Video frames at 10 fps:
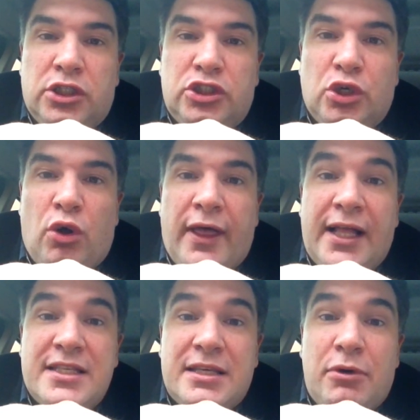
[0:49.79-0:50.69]
so
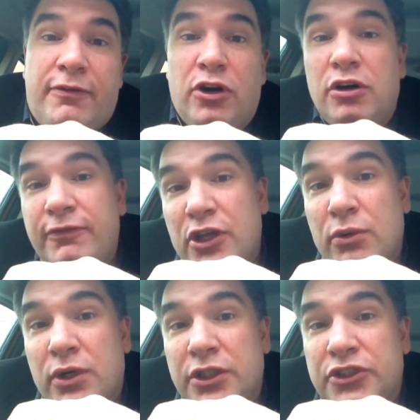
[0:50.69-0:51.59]
that some of her
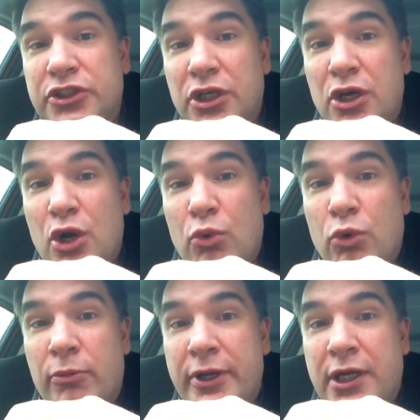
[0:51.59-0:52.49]
viewers
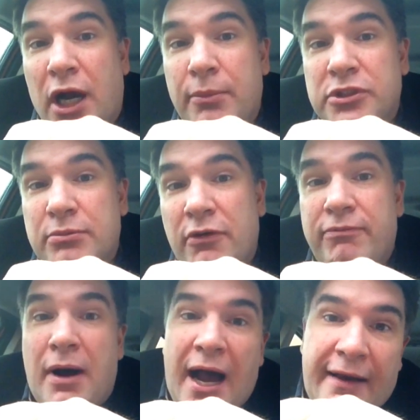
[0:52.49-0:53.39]
will become some
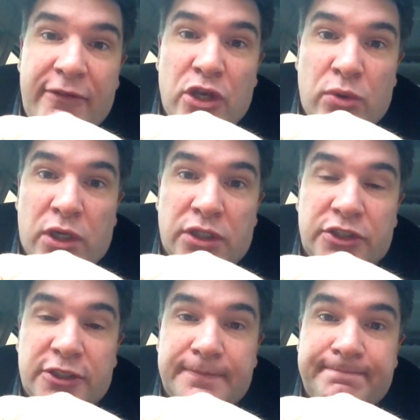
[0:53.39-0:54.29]
of my
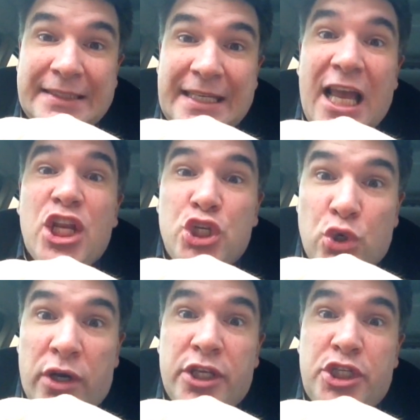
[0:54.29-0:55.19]
viewers.
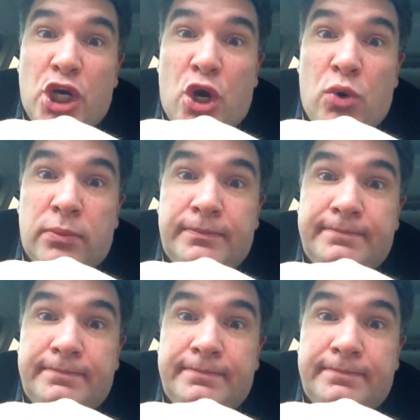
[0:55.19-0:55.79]
Enjoy the show.